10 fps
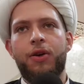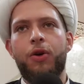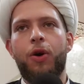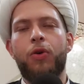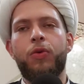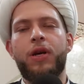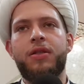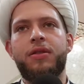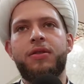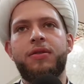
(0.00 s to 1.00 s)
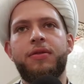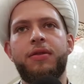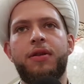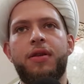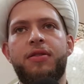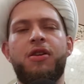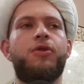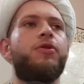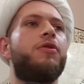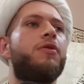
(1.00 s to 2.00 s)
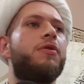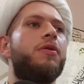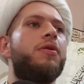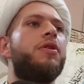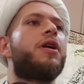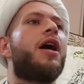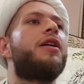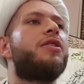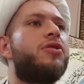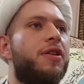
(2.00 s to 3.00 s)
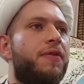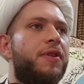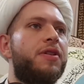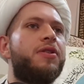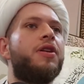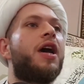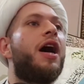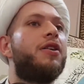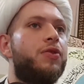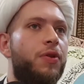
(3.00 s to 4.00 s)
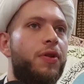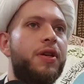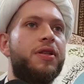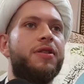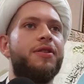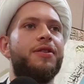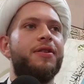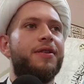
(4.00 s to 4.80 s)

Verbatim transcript: who always tell you, you can't achieve this, you can't do this.